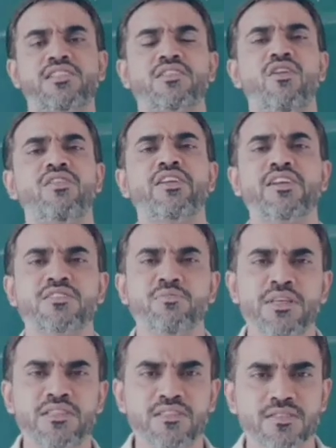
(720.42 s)
Contrast
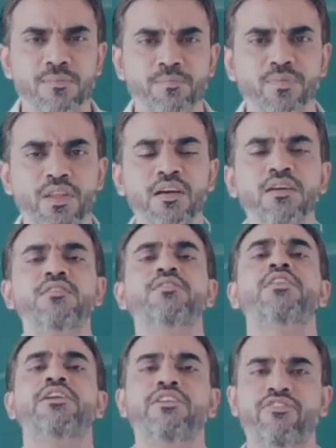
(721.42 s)
means
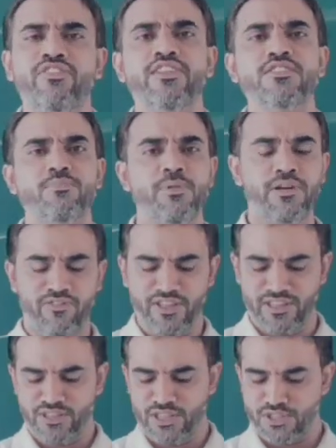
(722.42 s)
the difference
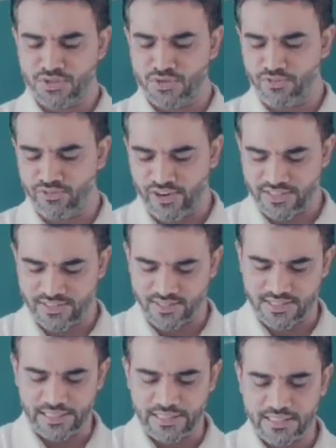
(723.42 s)
between these two phrases,
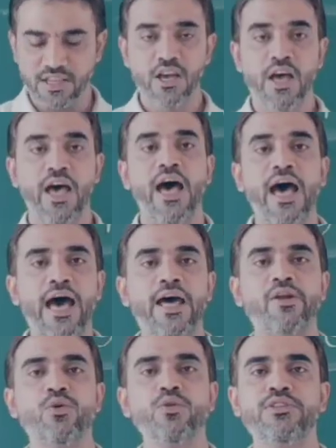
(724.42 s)
that is
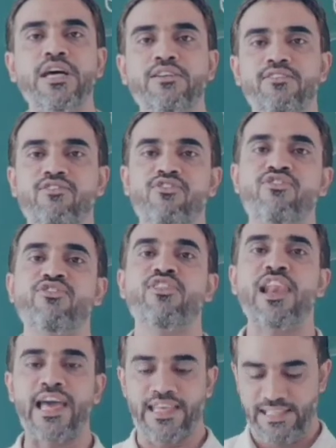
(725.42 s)
arrow that
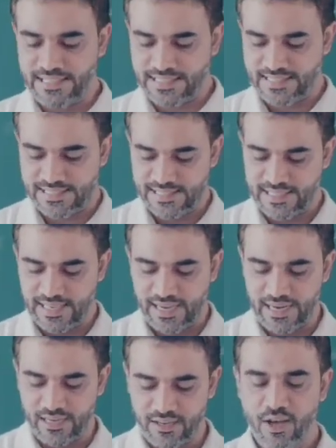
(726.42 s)
flies
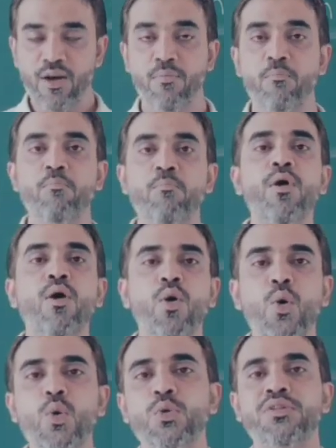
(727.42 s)
and
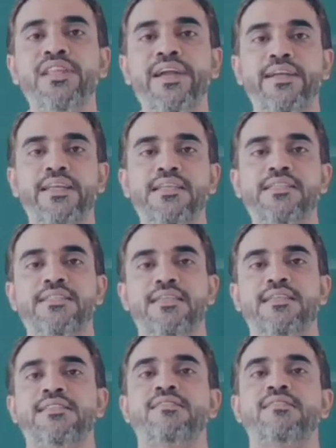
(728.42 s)
bow that is
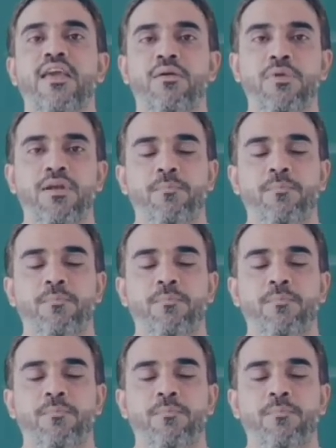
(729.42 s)
stable.